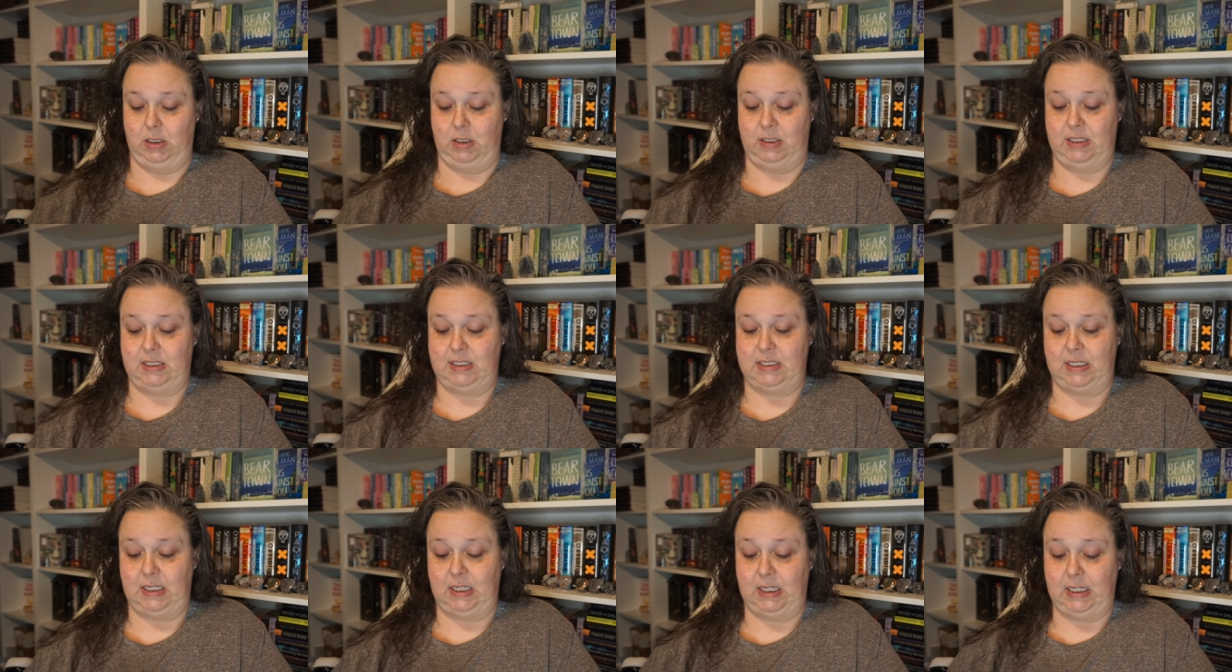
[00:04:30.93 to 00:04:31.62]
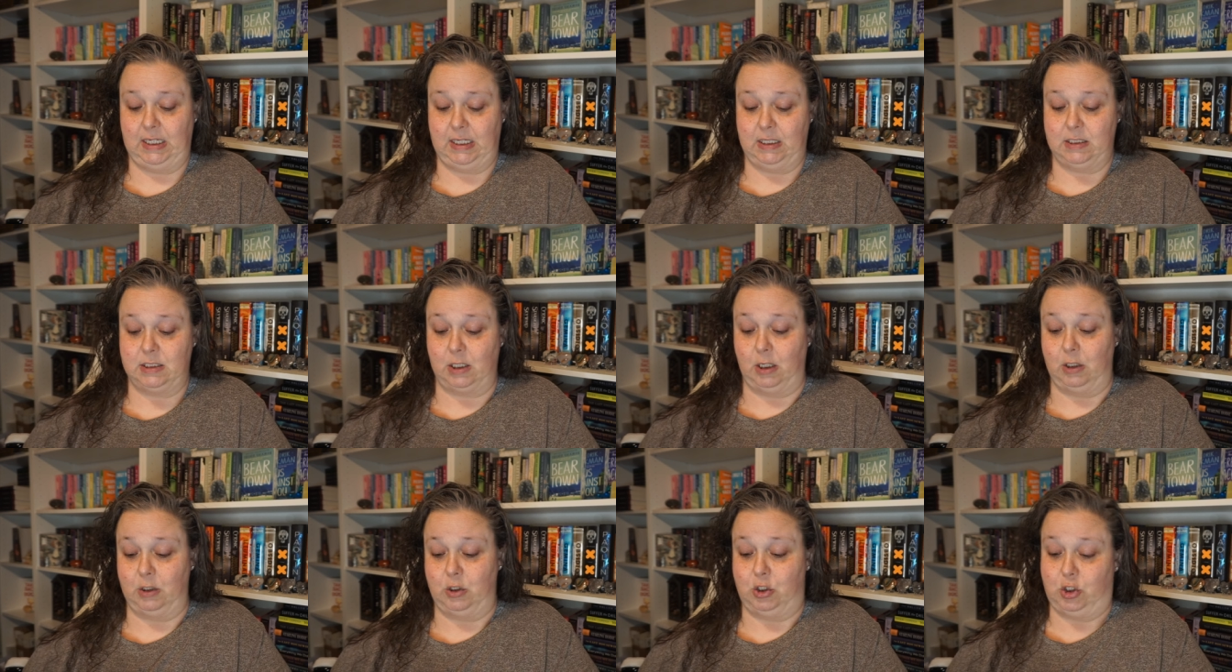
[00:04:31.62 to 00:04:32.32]
This is
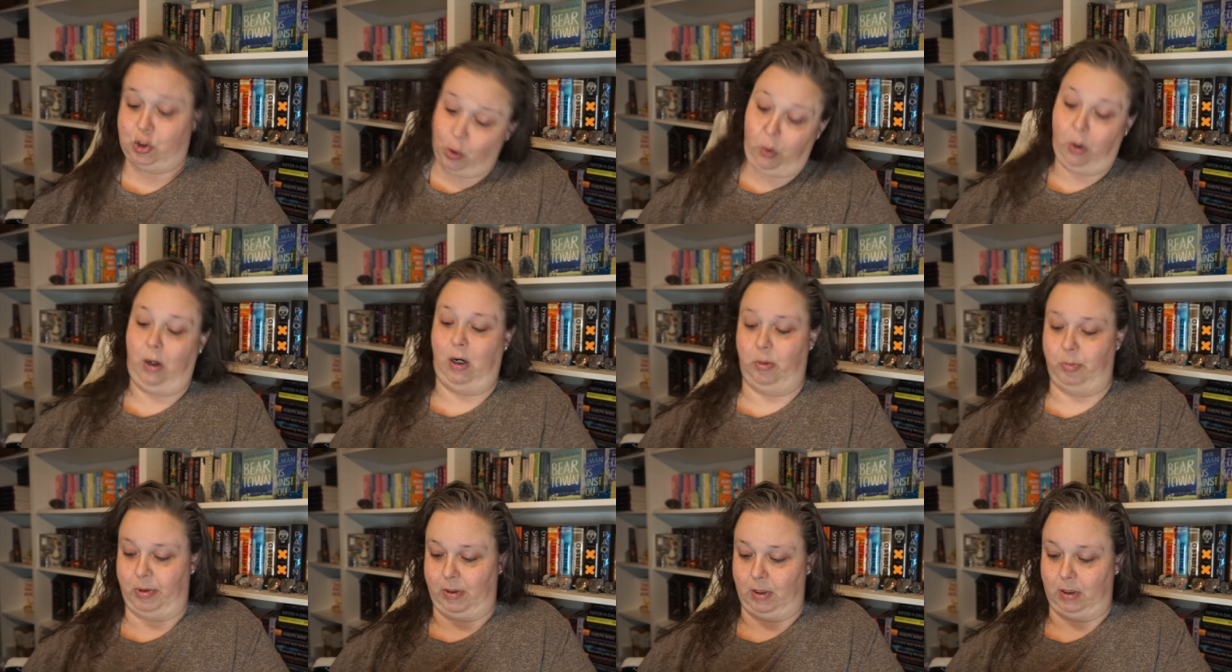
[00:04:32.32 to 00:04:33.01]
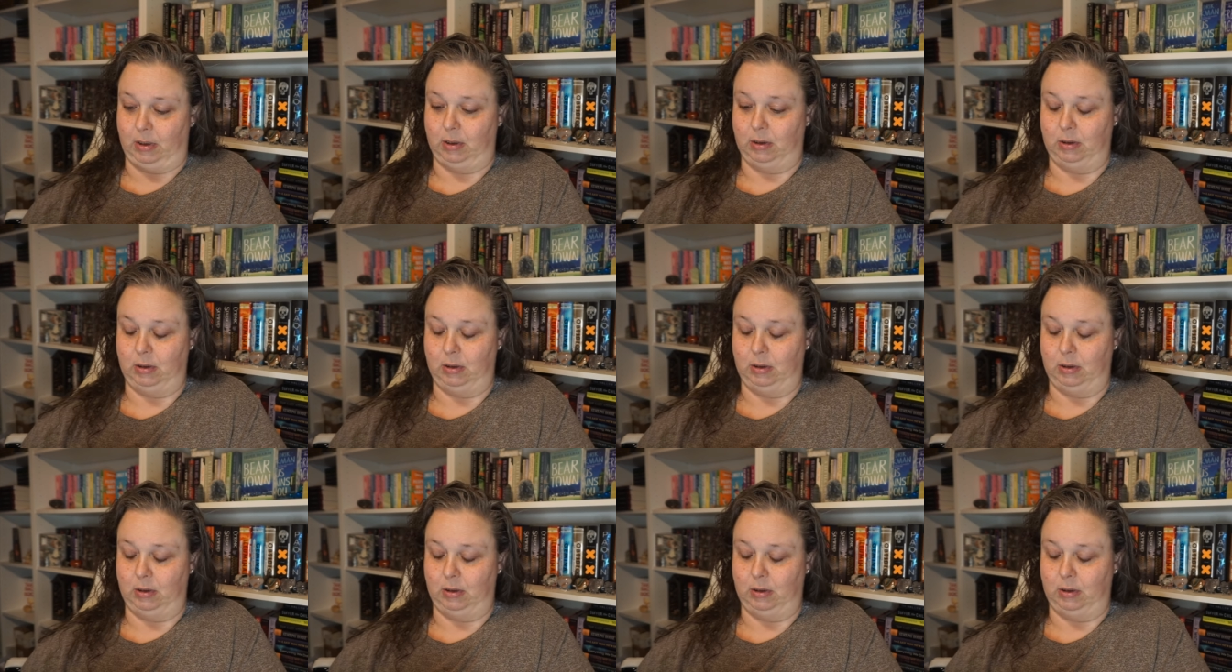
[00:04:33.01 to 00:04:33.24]
adorable.